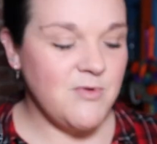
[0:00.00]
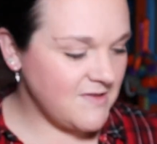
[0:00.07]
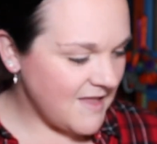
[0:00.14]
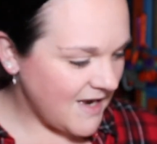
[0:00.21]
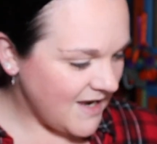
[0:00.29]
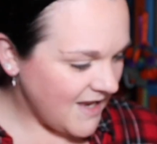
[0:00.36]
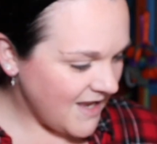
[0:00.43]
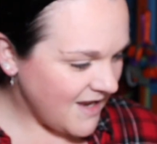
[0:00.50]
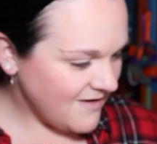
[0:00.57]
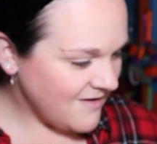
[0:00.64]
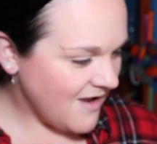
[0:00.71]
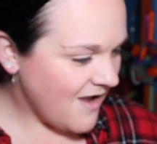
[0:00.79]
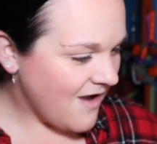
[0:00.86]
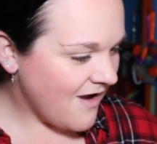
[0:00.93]

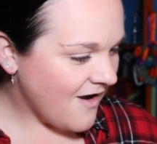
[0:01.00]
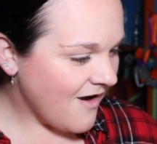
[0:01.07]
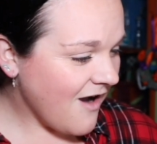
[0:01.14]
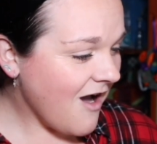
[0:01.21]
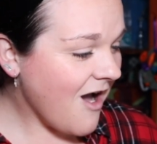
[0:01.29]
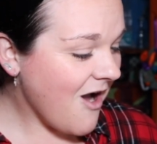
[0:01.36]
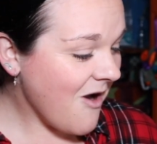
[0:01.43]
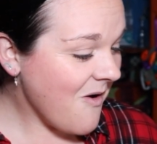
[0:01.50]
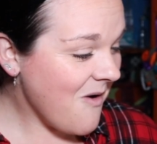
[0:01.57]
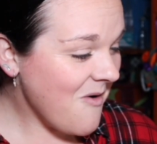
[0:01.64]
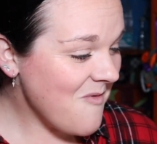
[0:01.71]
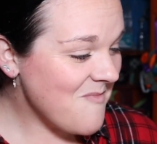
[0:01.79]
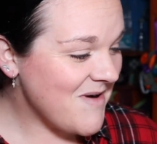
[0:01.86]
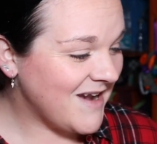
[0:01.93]
presented.
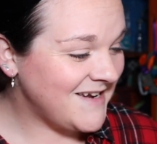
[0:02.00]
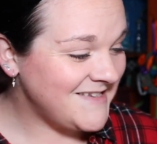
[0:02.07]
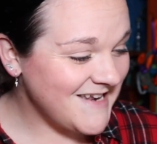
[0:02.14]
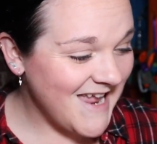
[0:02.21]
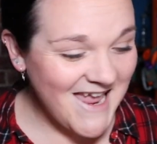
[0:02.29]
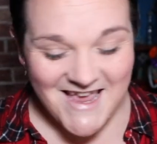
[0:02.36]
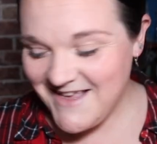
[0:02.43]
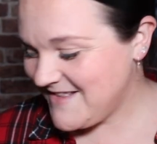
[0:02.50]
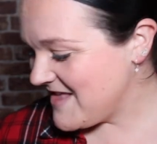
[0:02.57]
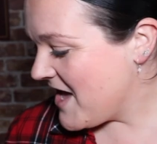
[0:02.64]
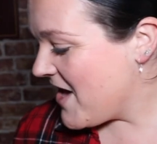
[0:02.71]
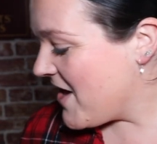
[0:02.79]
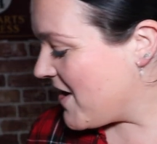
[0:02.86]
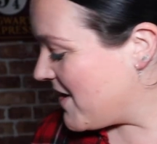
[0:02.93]
Oh, my days.
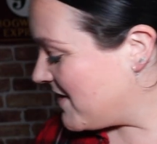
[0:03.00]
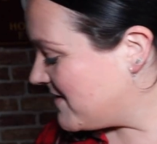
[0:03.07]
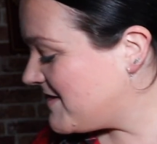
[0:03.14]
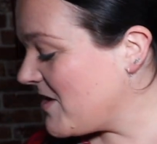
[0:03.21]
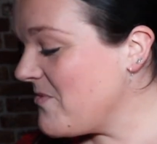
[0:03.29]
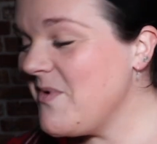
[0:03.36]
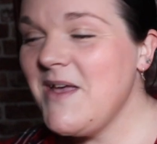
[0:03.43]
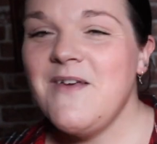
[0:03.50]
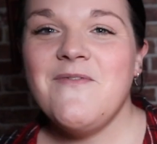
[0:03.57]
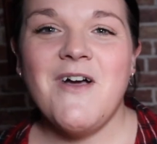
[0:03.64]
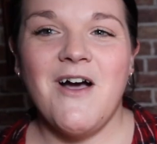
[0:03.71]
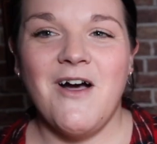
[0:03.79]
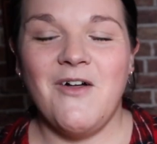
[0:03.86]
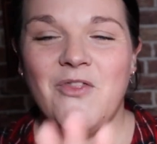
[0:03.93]
So we've
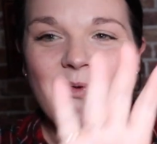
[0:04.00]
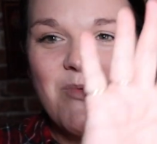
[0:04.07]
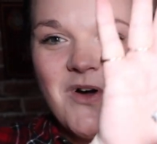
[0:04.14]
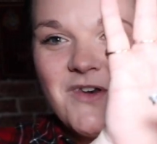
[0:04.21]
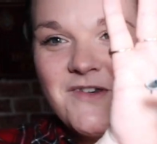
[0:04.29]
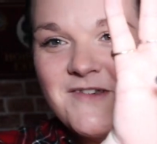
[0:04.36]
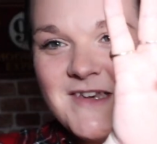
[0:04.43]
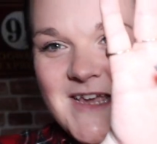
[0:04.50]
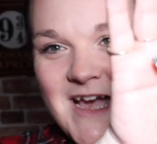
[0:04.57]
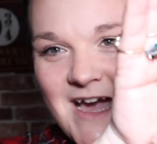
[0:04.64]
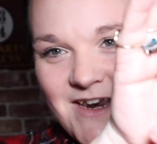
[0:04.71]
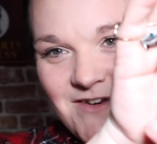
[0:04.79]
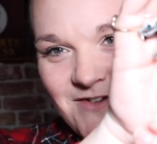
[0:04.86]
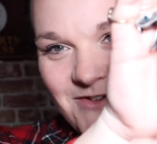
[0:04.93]
got the wand
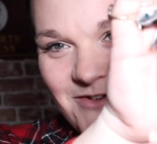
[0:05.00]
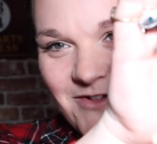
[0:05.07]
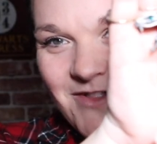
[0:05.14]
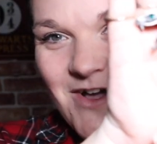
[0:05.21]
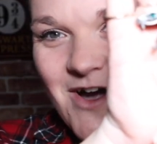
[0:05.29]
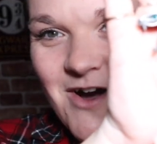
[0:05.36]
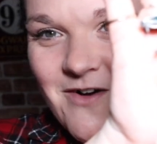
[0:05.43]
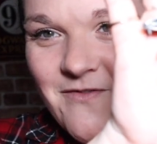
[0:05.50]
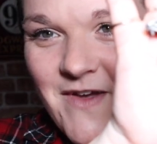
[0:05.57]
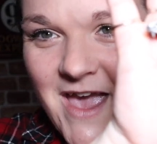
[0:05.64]
handle of